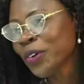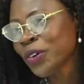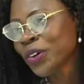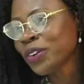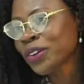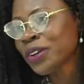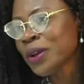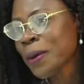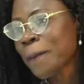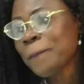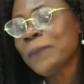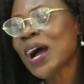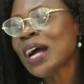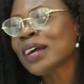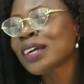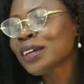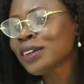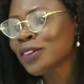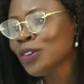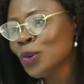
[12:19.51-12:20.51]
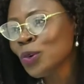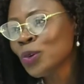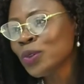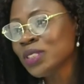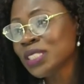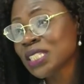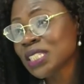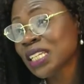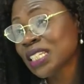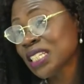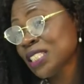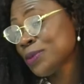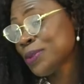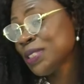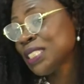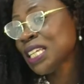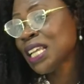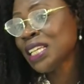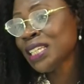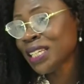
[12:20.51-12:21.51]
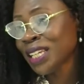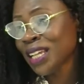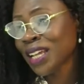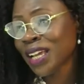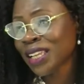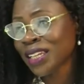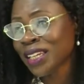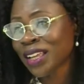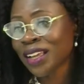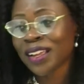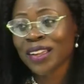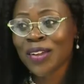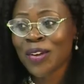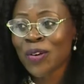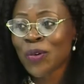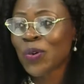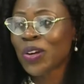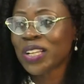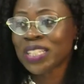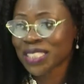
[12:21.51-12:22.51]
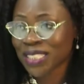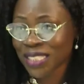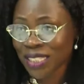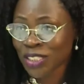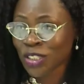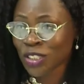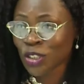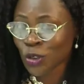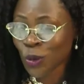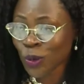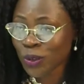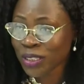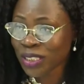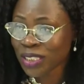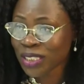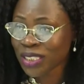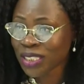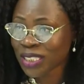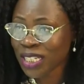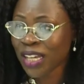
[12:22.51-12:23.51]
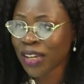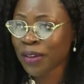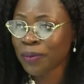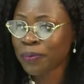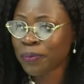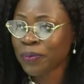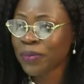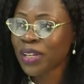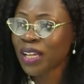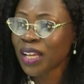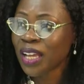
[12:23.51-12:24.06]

on bank loans, and especially in Ghana, where it's just short-term,